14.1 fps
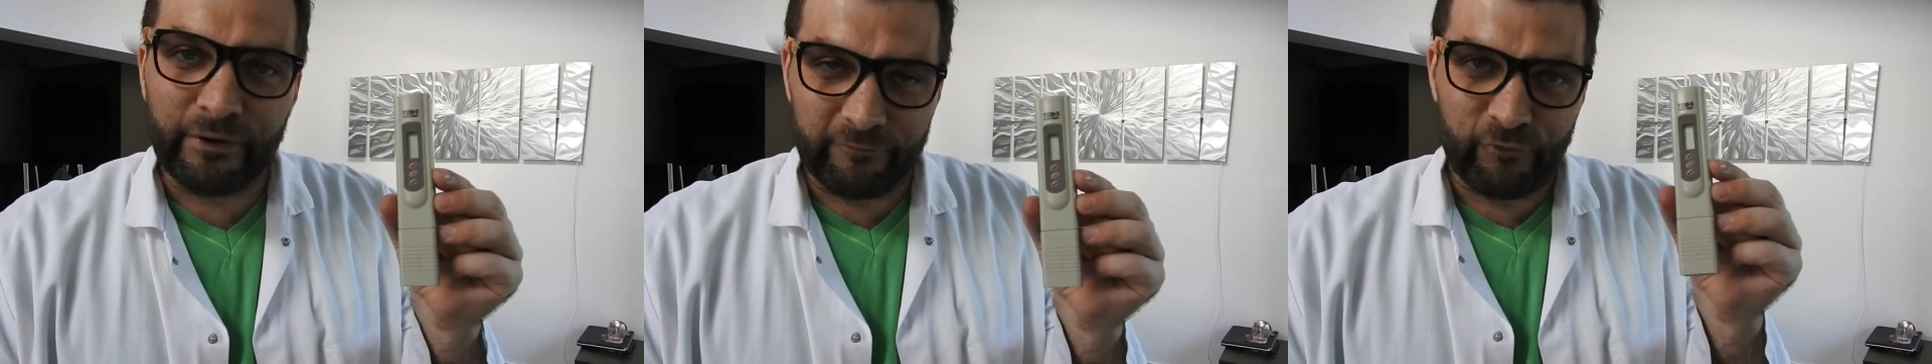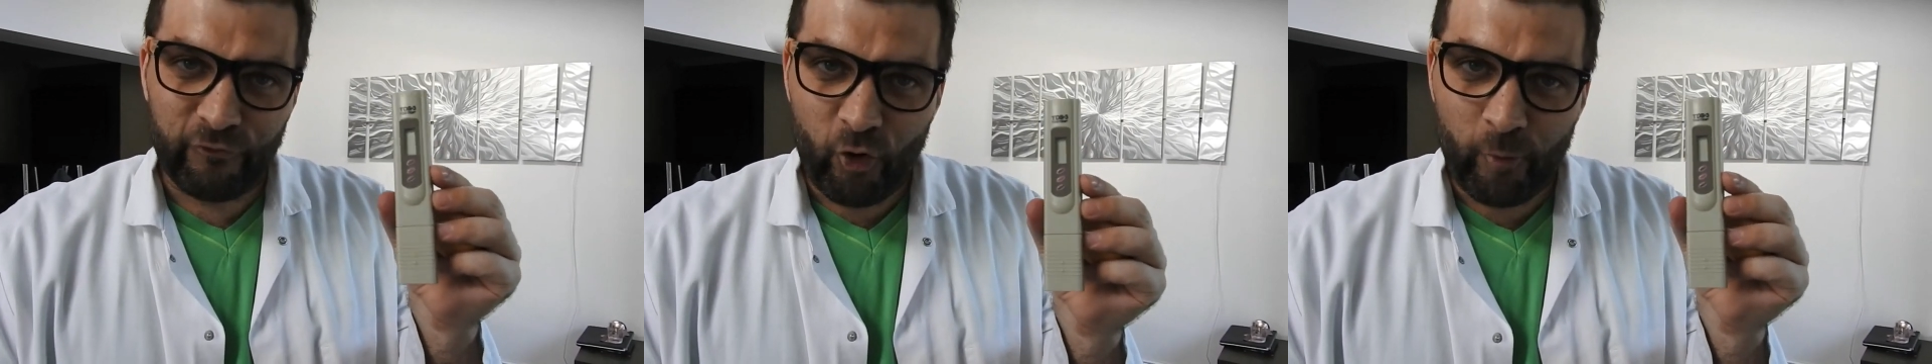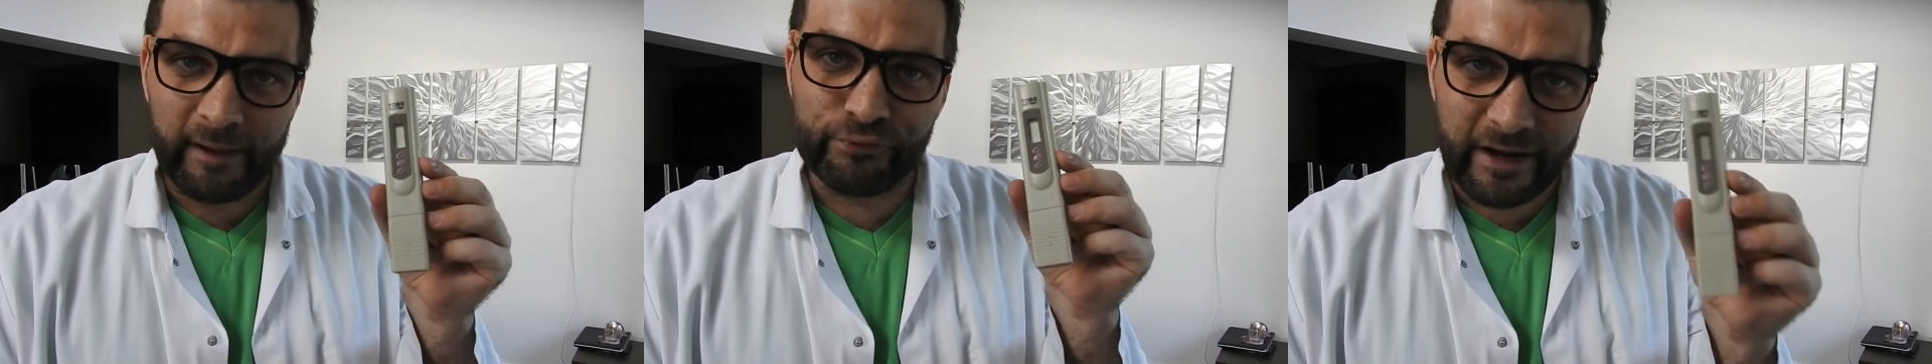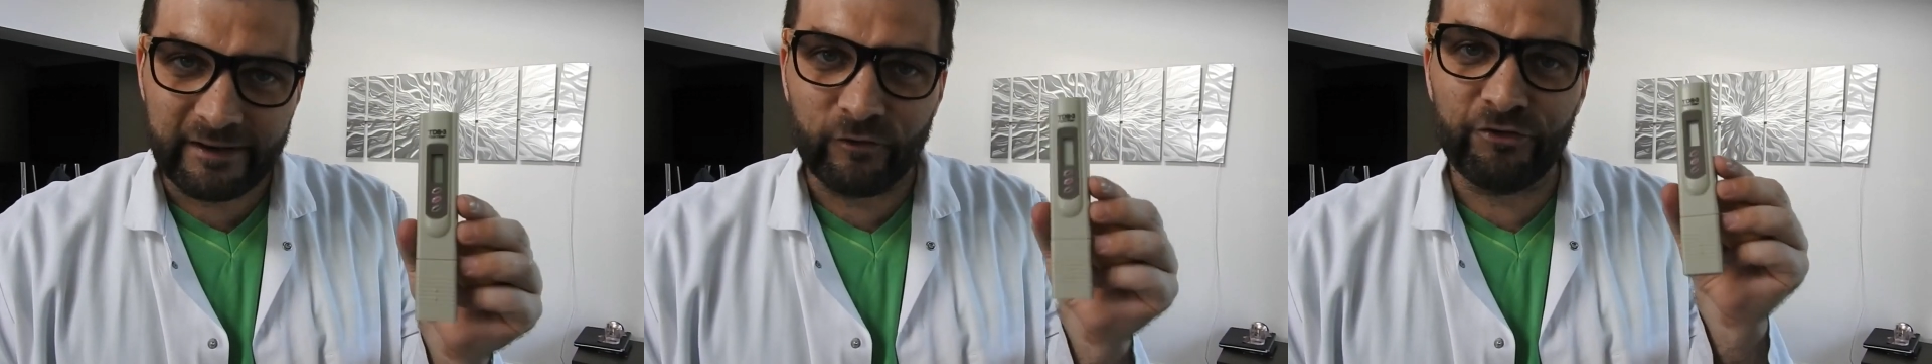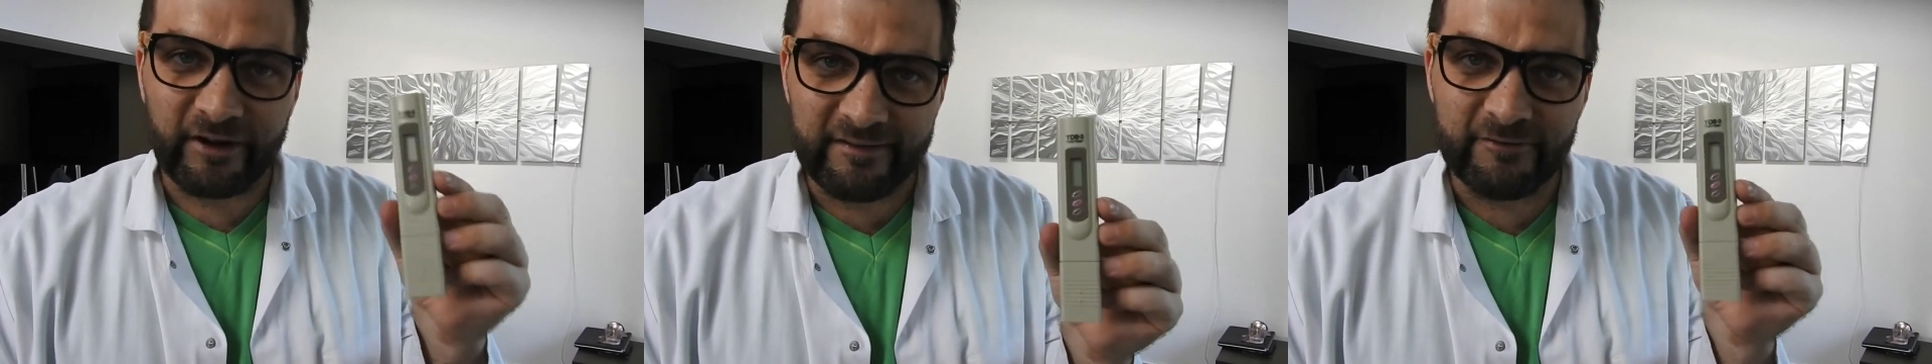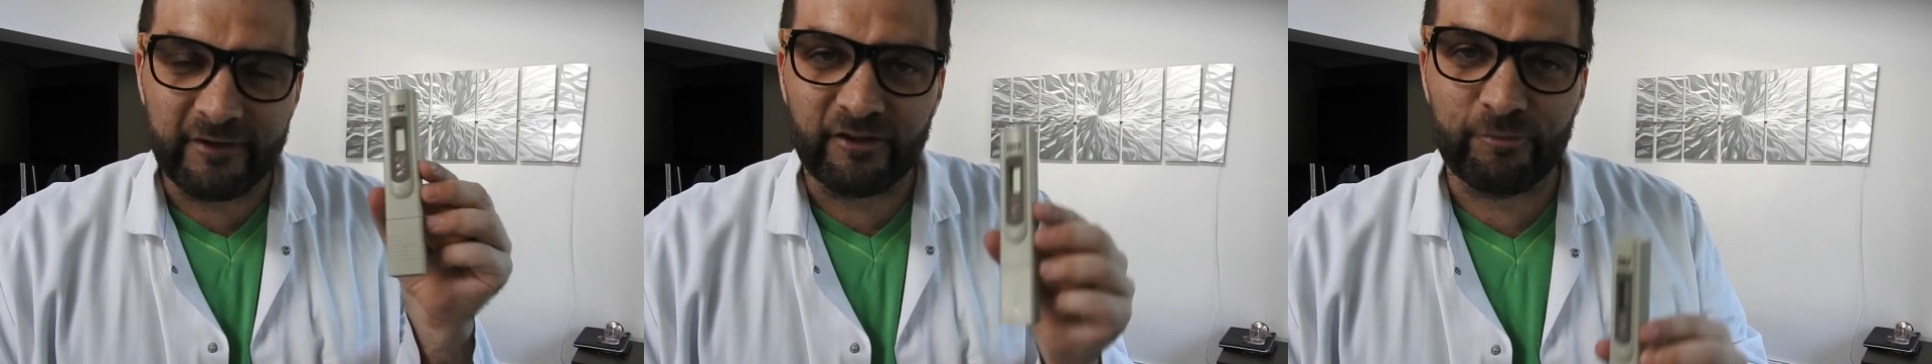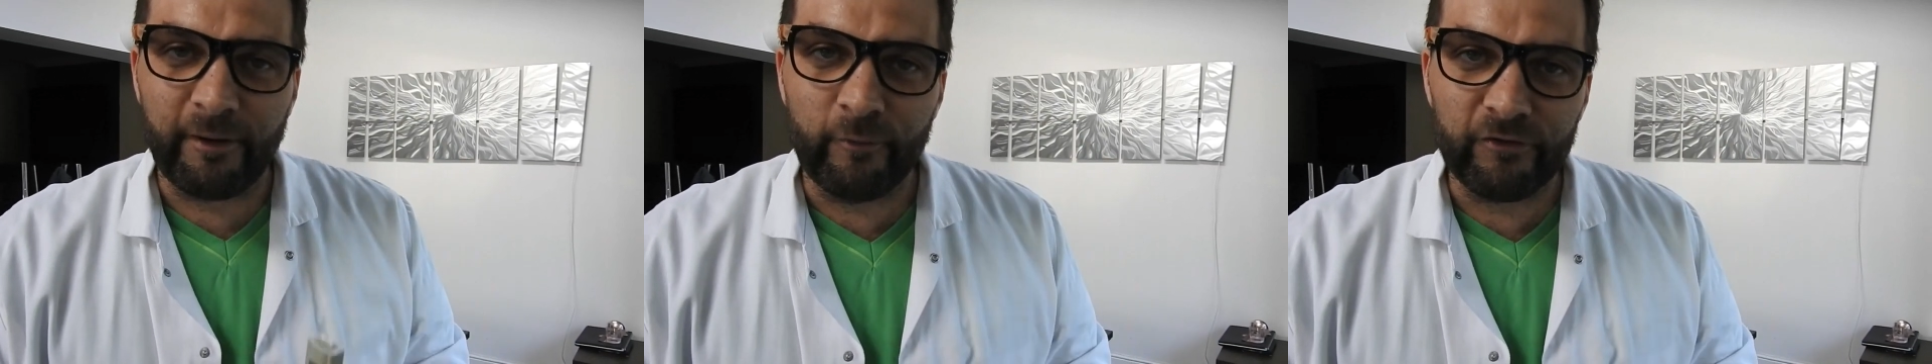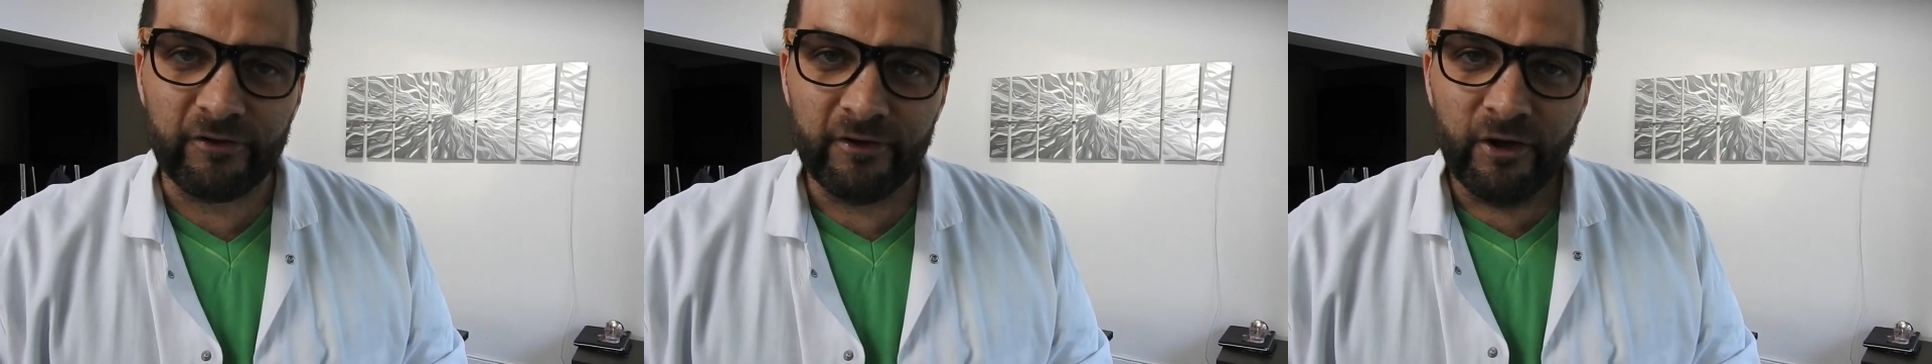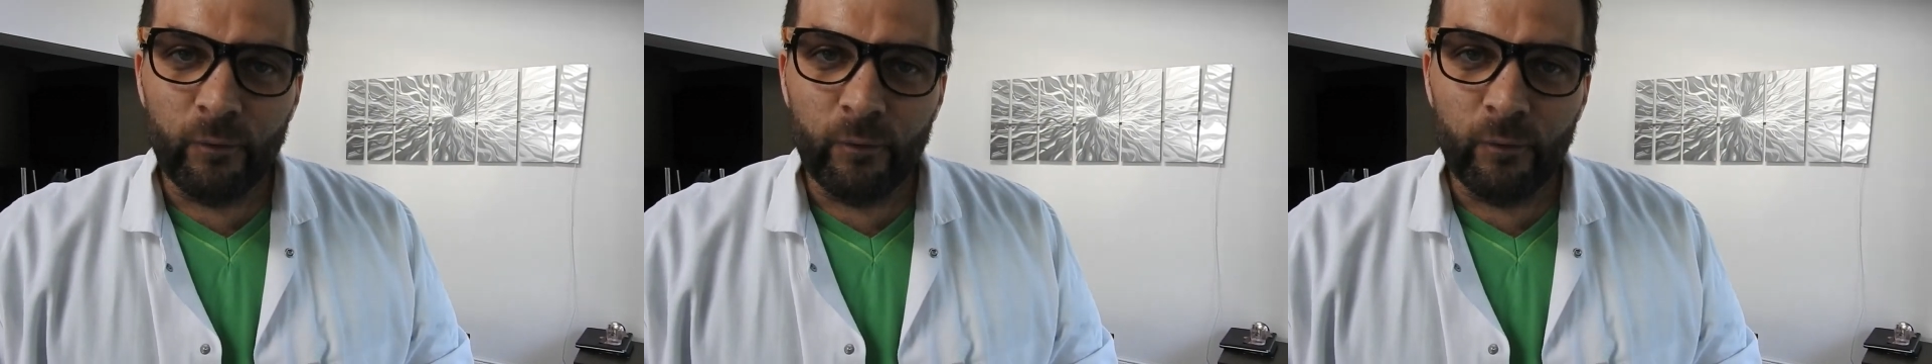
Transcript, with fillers: perform a practical scientific experiment